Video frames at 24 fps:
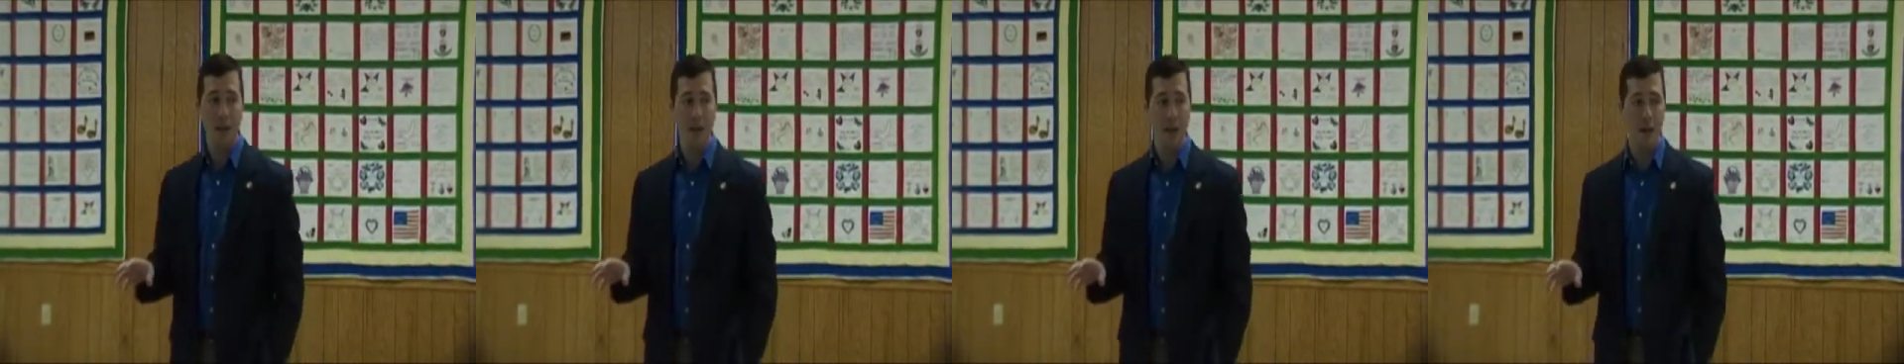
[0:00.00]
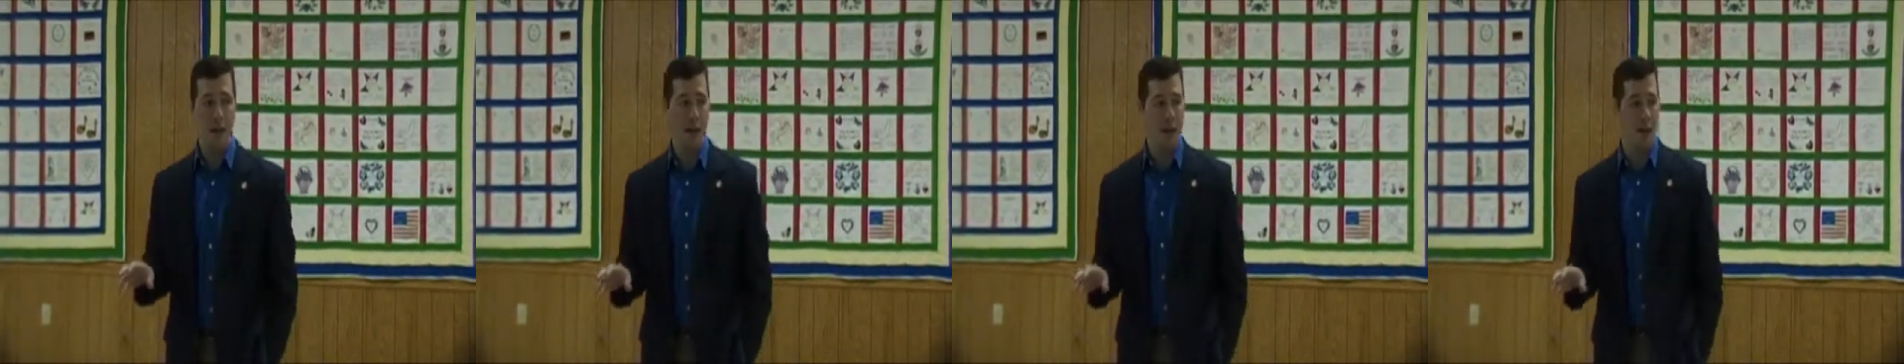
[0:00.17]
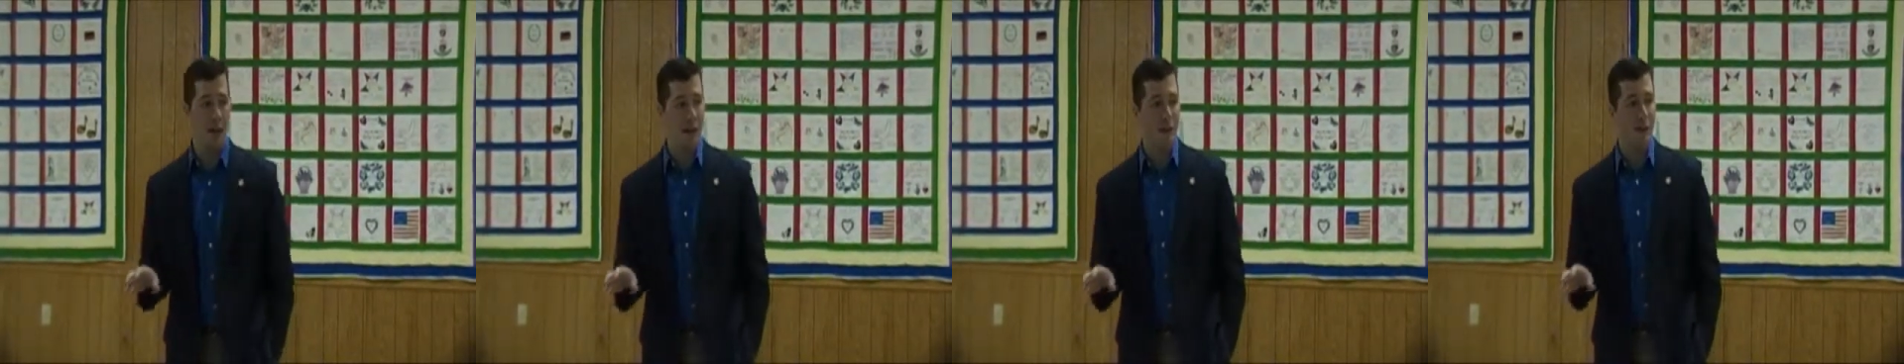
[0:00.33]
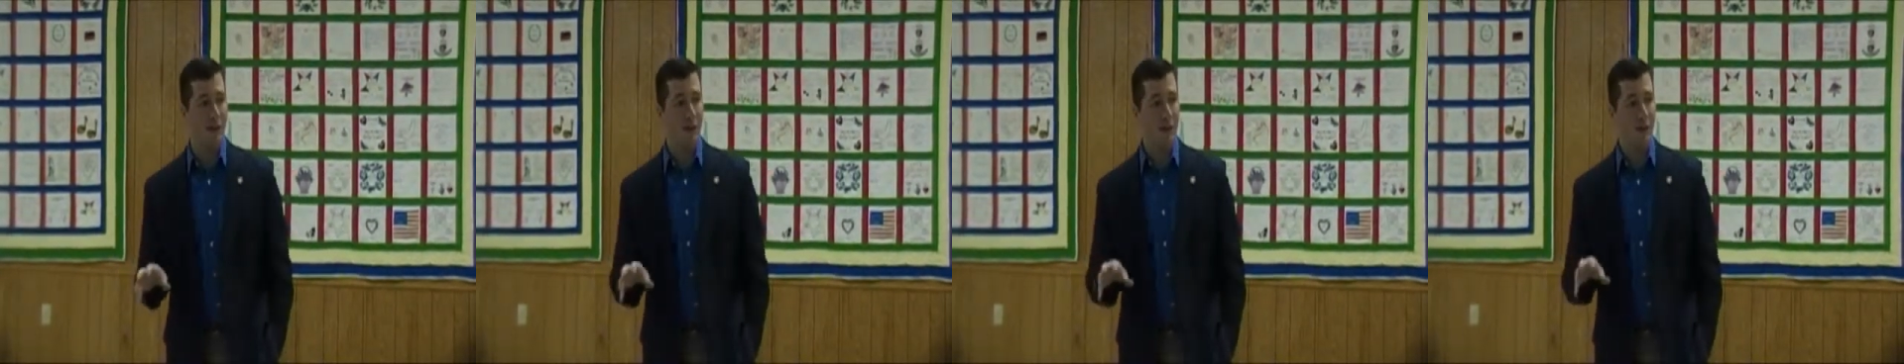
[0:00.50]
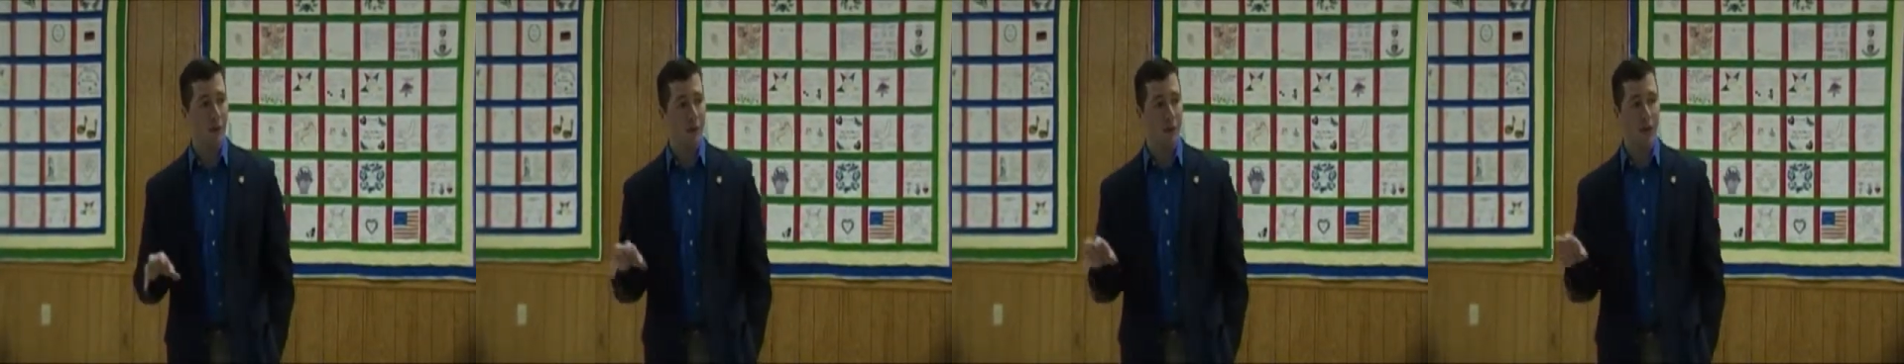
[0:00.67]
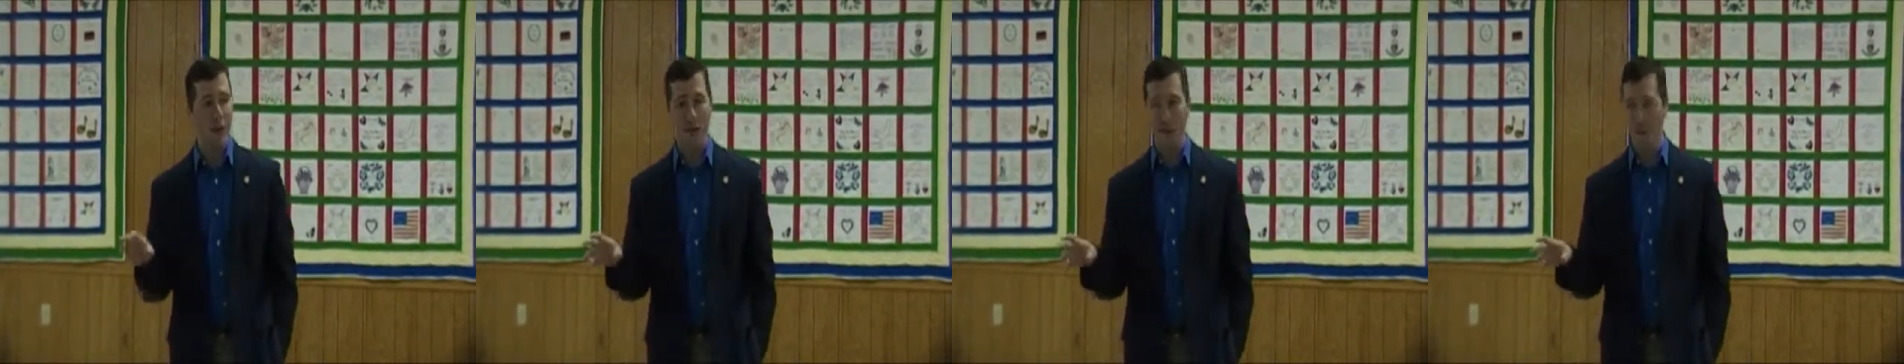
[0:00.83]
it's
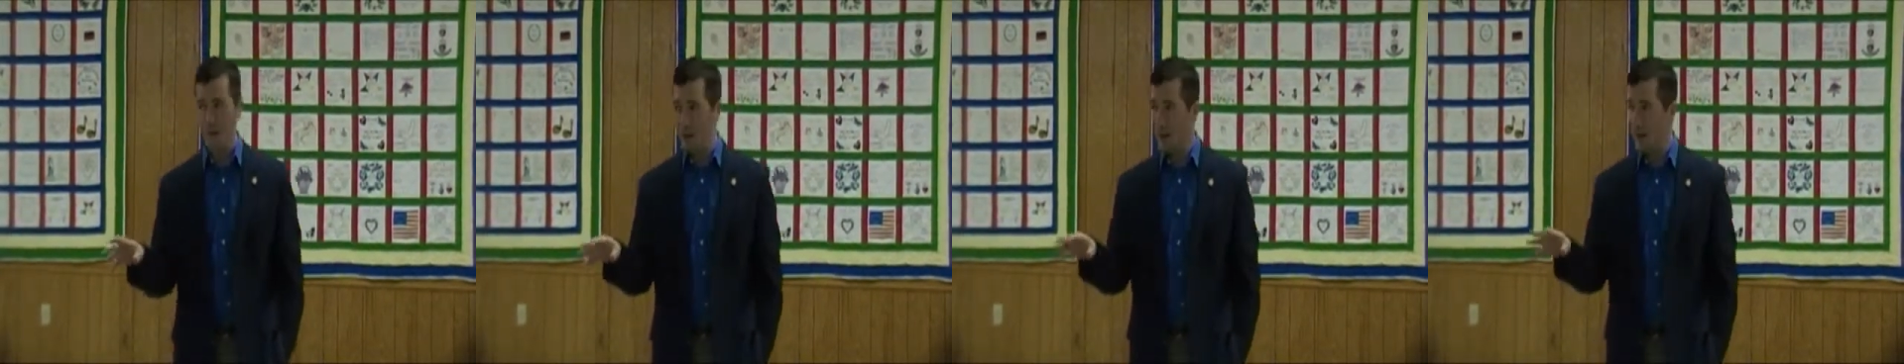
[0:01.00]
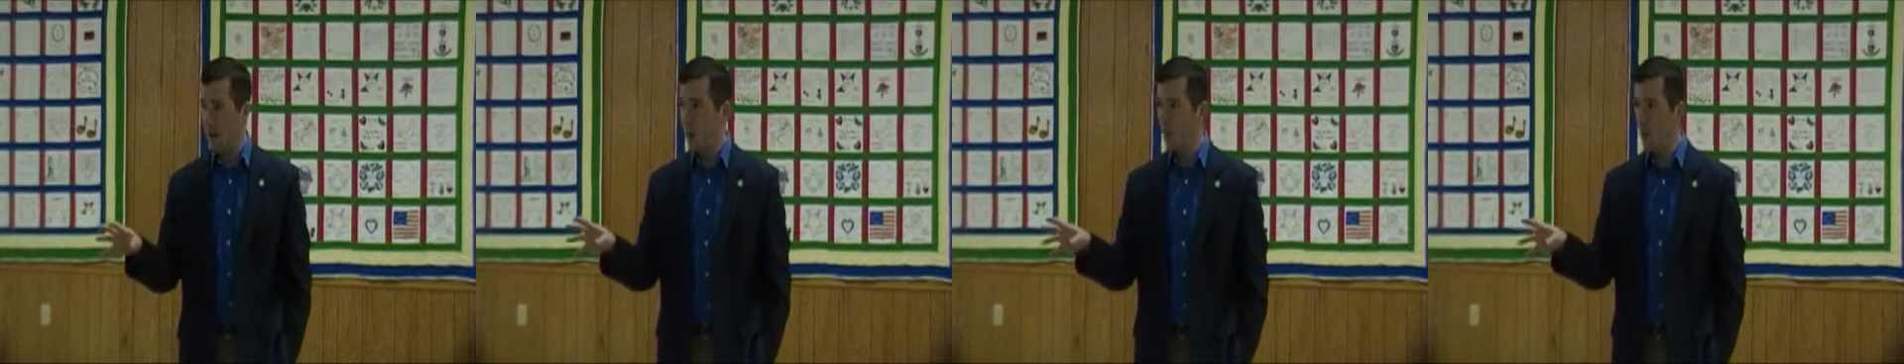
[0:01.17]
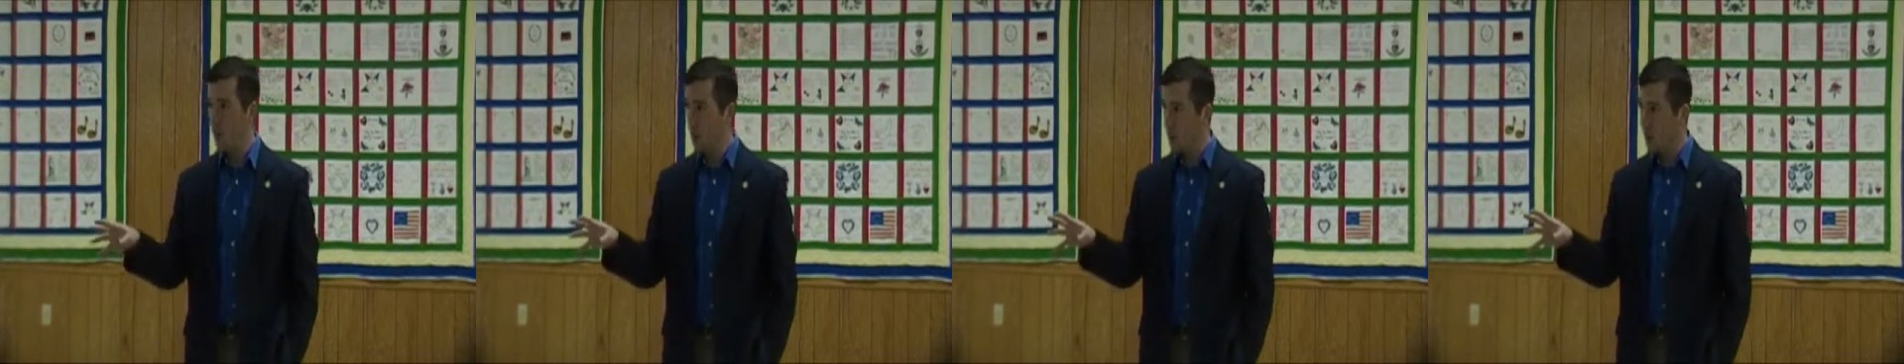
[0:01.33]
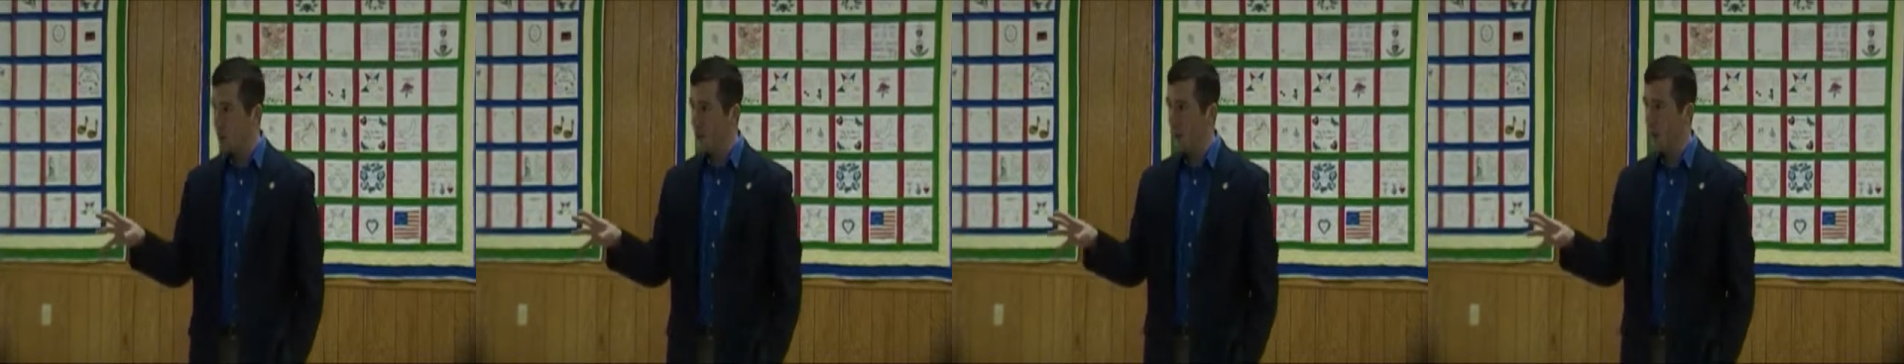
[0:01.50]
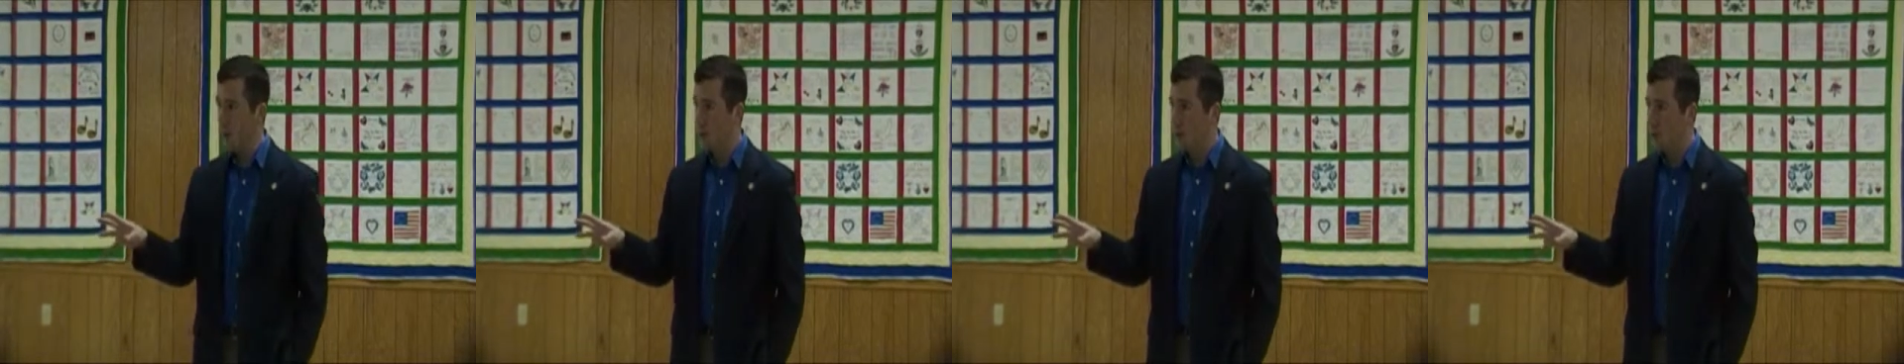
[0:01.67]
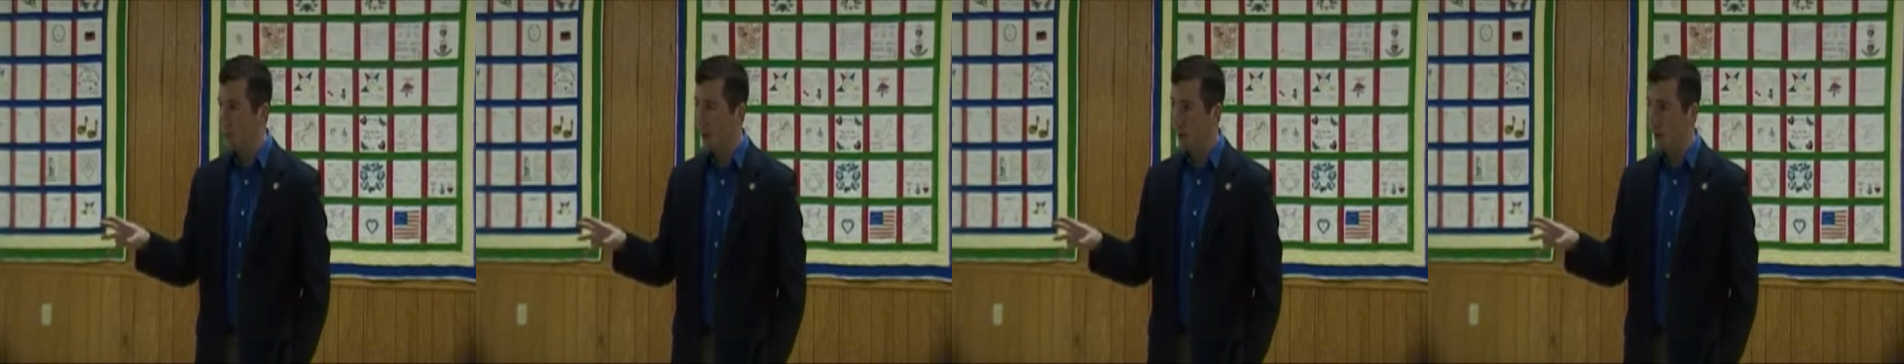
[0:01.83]
still kind of in their purview.